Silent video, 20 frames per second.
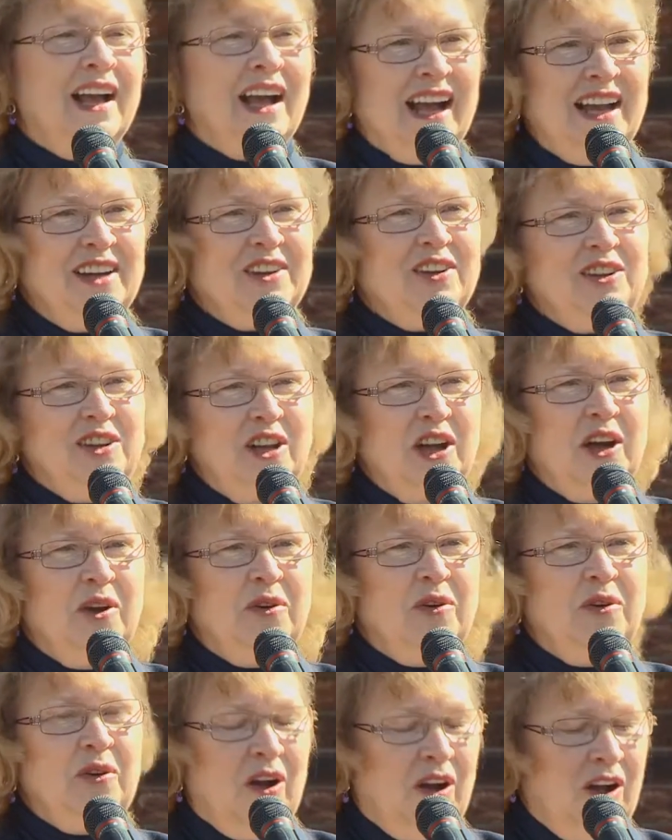I could
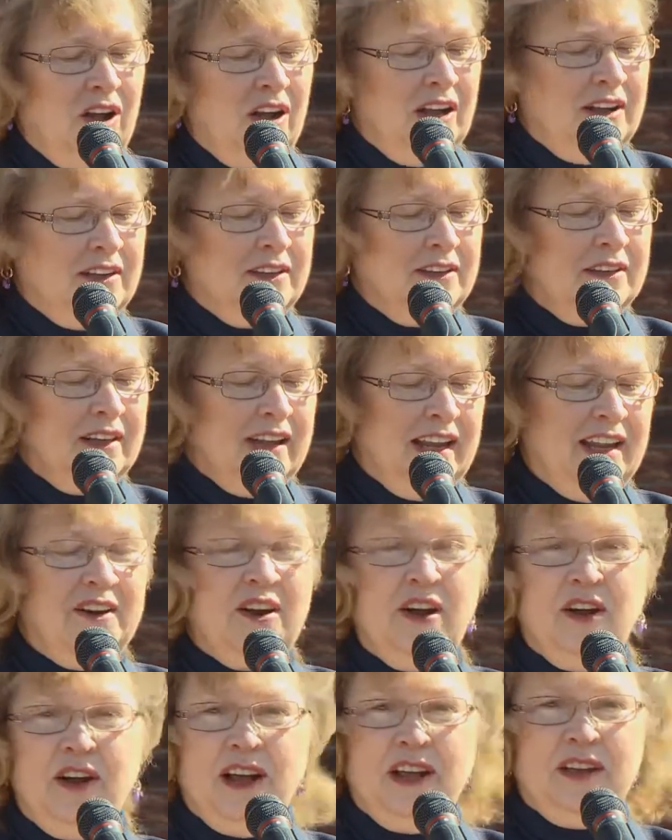go on and
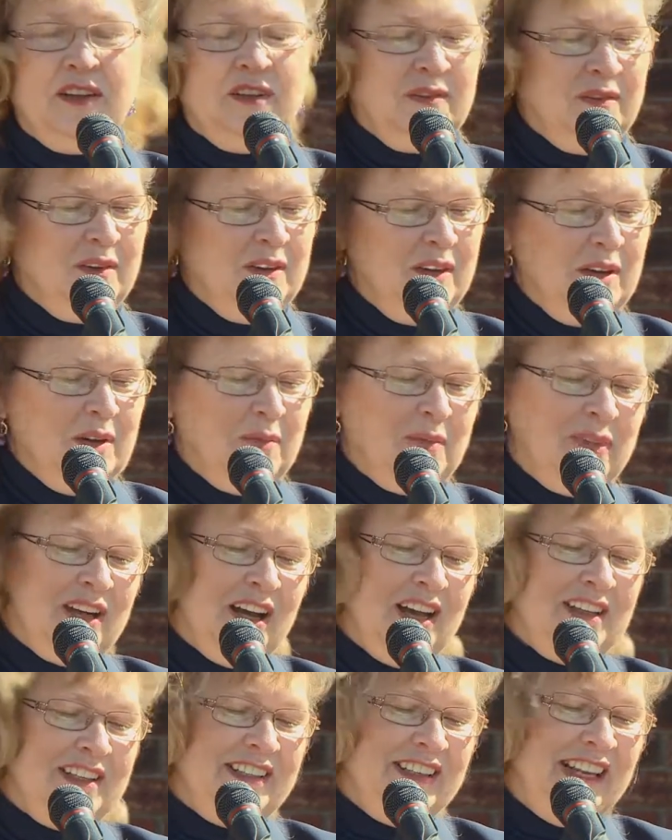on
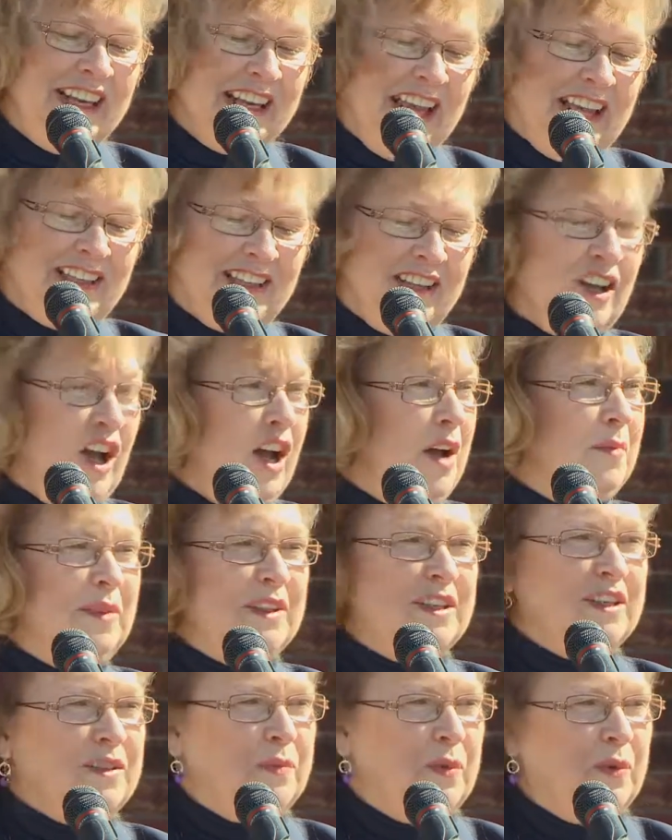because Nick has
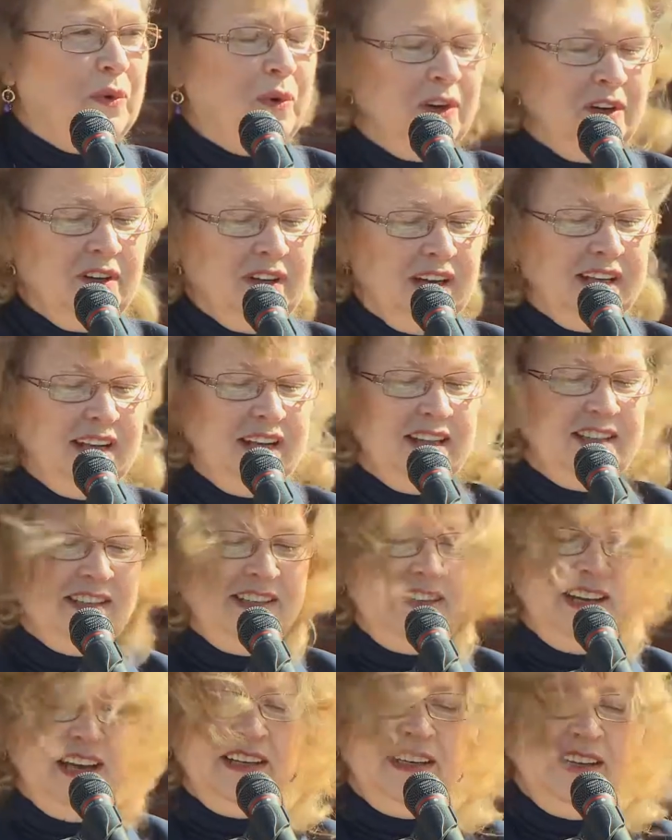accomplished more in
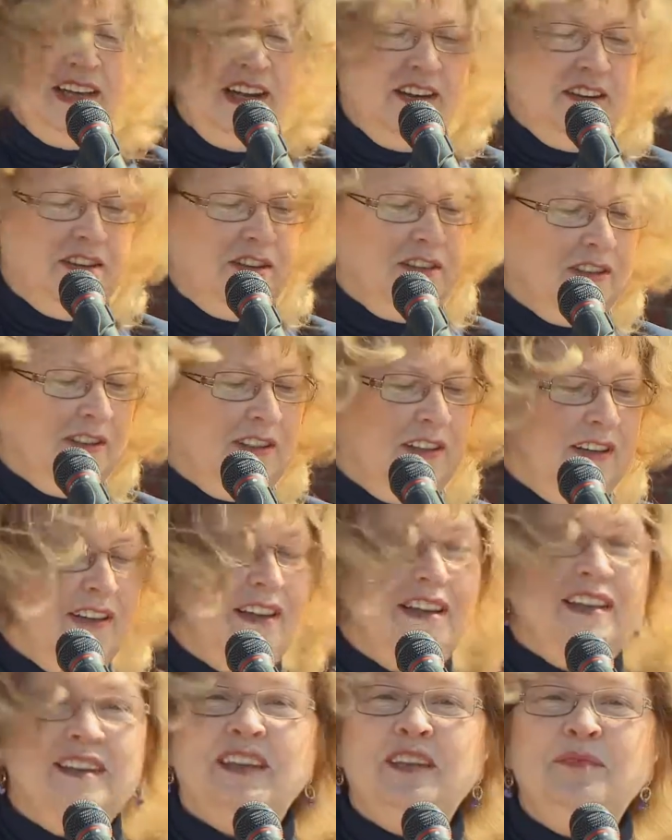his young years
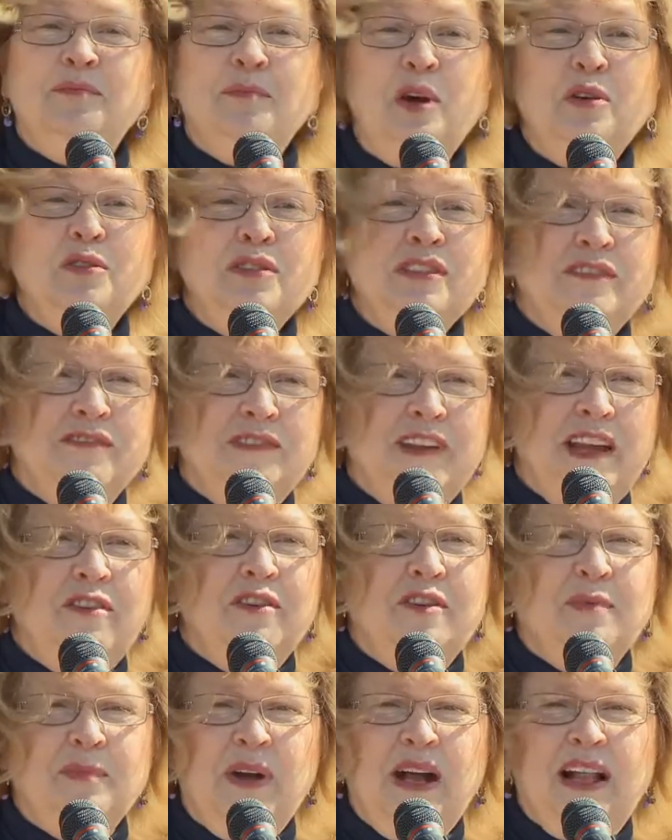than most
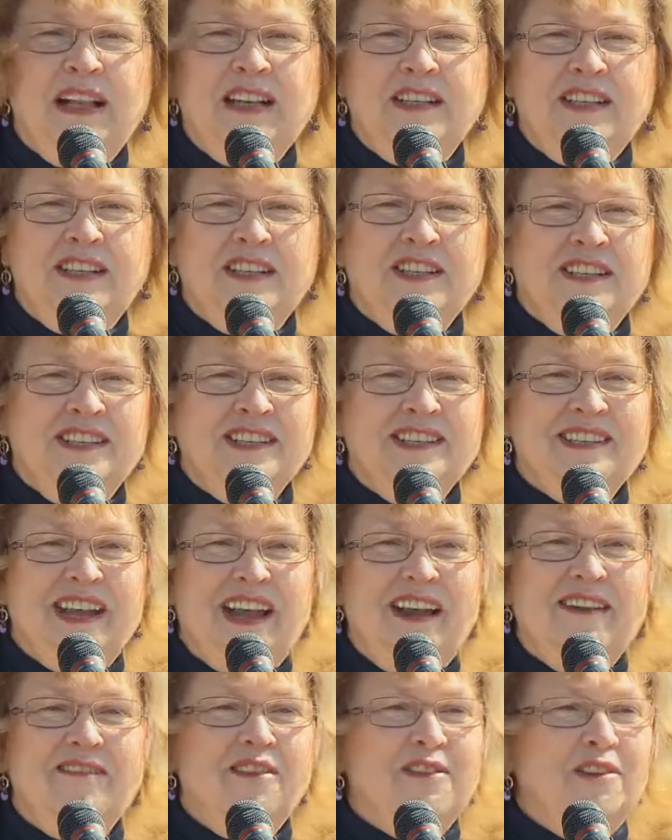veteran politicians
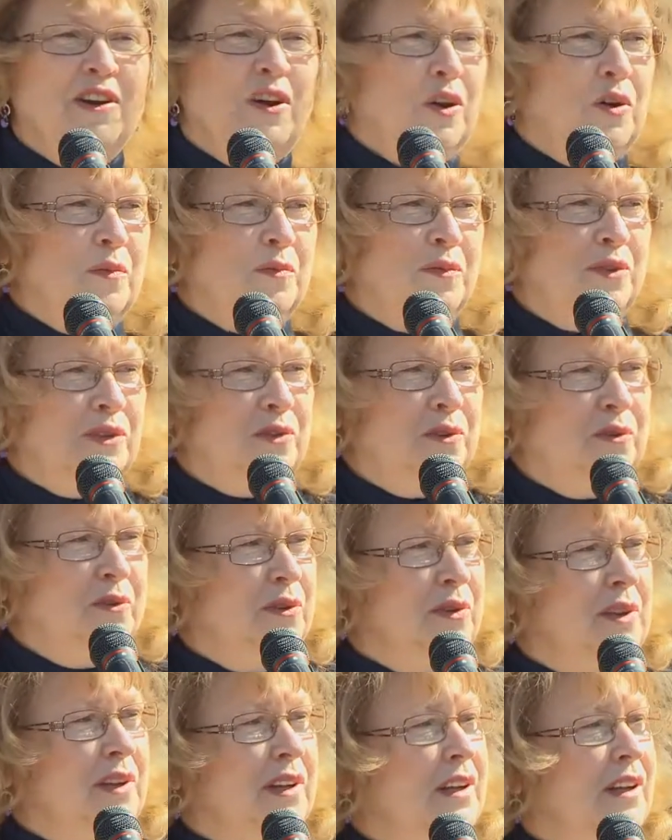ever hoped
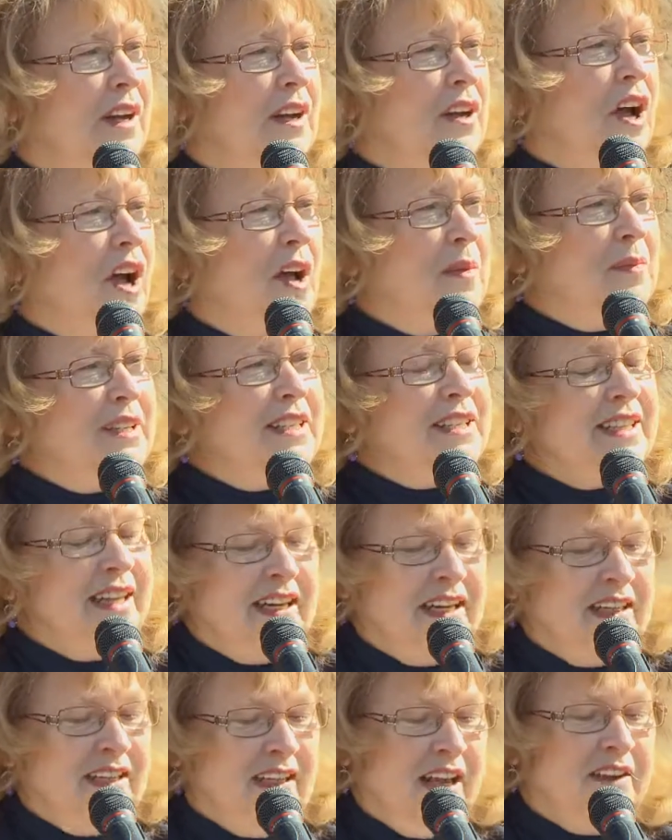to accomplish
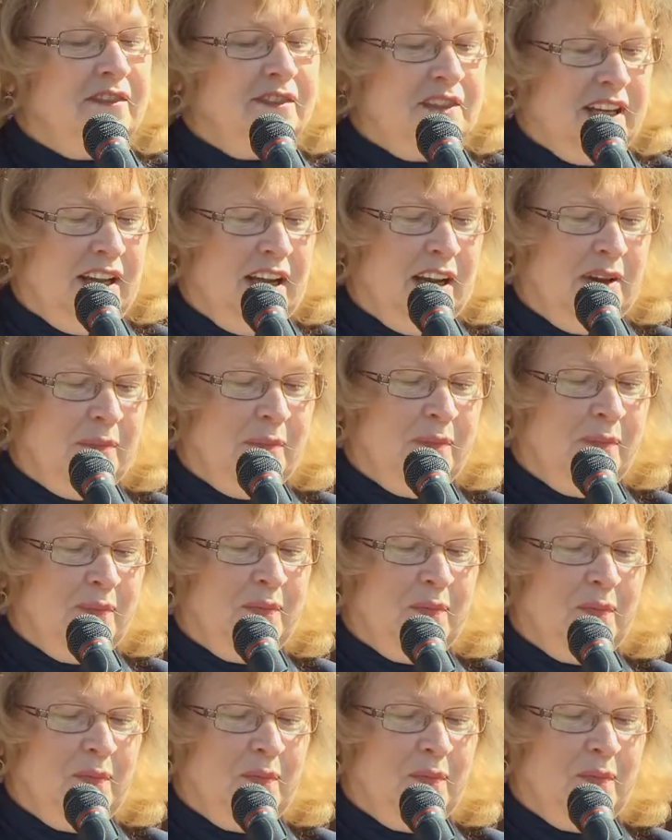in a lifetime.